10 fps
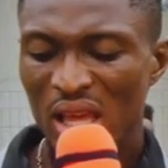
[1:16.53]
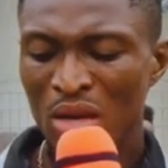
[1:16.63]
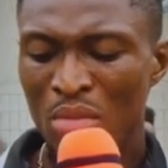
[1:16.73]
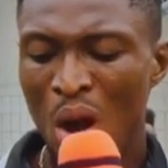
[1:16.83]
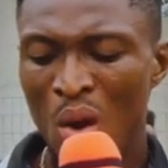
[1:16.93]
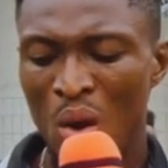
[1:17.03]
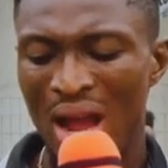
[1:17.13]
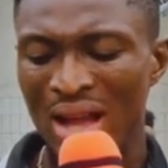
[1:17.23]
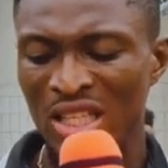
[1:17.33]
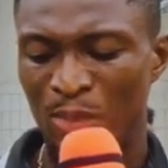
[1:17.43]
"Igboho
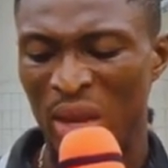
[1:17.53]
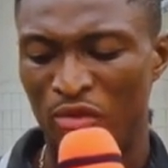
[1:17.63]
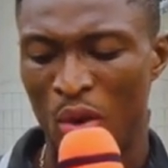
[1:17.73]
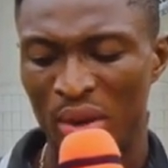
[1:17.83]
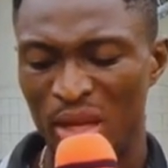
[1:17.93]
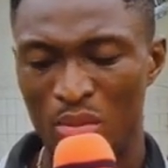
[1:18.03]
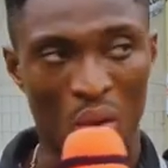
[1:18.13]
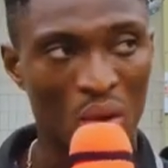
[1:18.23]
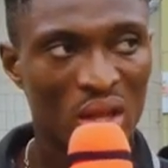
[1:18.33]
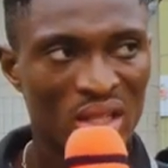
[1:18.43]
can't speak for
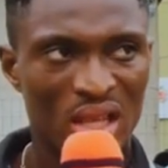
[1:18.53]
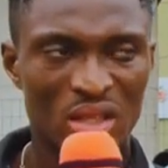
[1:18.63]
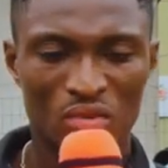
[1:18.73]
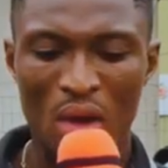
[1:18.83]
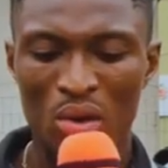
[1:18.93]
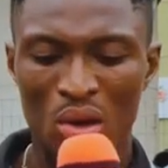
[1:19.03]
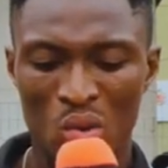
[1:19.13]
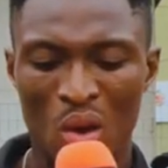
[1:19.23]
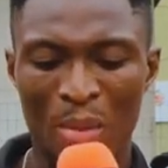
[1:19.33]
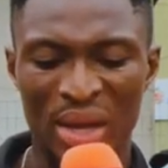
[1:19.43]
Igbo." Details is found
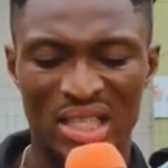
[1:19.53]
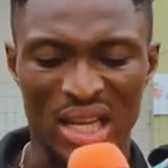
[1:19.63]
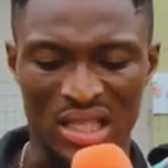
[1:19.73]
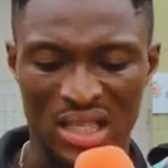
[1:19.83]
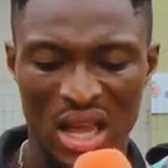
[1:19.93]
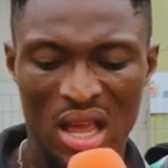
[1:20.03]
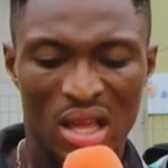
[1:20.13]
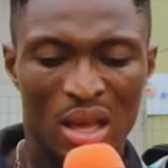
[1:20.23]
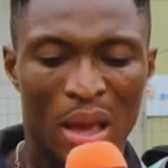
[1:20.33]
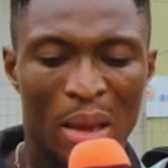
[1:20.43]
also on page 6.
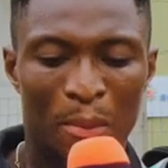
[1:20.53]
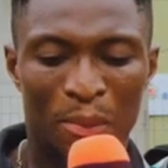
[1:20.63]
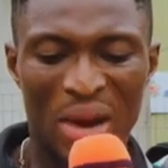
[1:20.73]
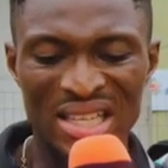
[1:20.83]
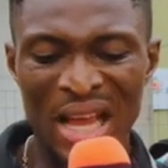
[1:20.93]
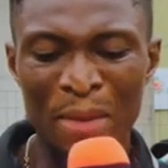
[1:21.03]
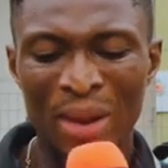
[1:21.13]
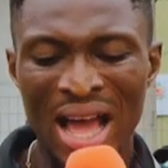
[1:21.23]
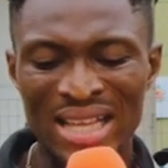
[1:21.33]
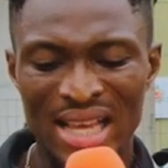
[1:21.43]
"President
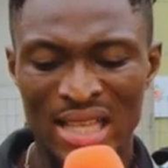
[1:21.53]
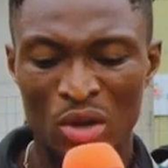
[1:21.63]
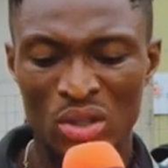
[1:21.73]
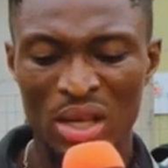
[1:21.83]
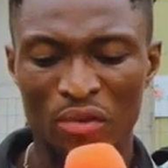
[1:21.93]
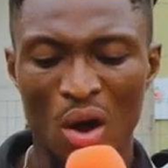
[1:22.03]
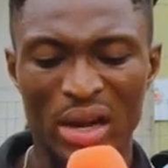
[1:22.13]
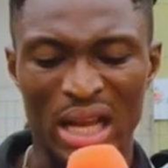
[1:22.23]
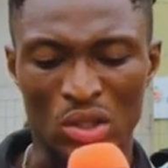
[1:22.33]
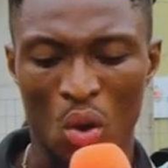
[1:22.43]
plans executive
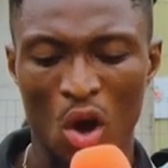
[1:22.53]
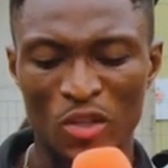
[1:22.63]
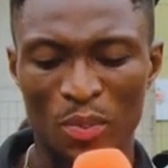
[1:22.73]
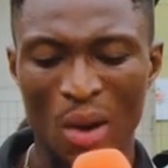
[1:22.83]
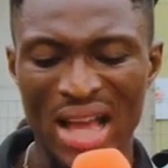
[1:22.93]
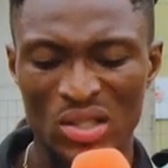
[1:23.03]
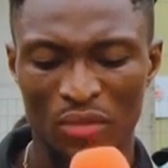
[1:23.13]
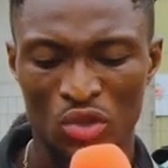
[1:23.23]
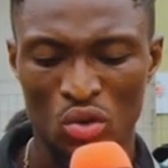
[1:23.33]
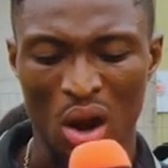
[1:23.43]
order to cut price
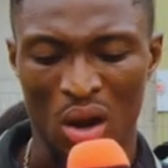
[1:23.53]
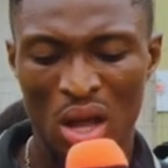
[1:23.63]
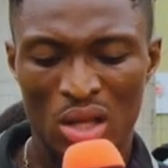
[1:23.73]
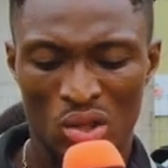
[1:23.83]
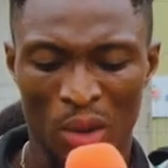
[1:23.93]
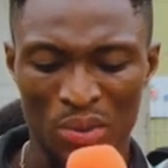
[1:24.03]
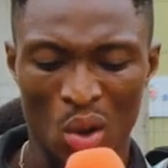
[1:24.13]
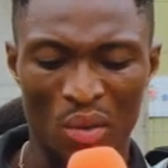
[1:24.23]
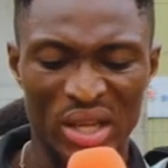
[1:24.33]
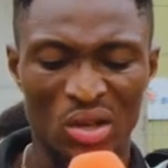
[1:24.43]
of drug."
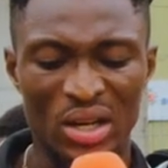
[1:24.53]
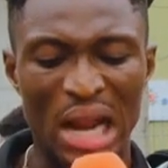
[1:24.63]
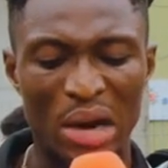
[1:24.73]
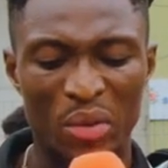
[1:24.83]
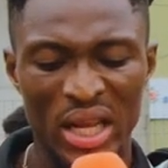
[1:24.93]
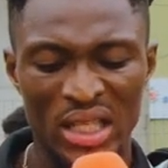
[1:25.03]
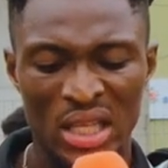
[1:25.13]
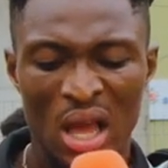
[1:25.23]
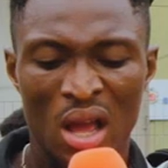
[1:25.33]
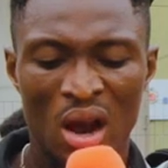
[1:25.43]
Substories under that reads,
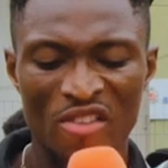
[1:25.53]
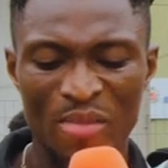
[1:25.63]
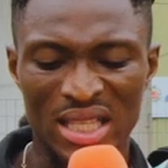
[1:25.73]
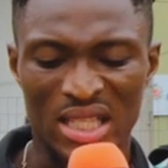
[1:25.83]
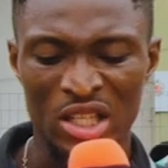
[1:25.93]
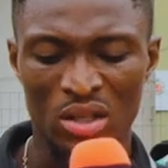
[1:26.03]
government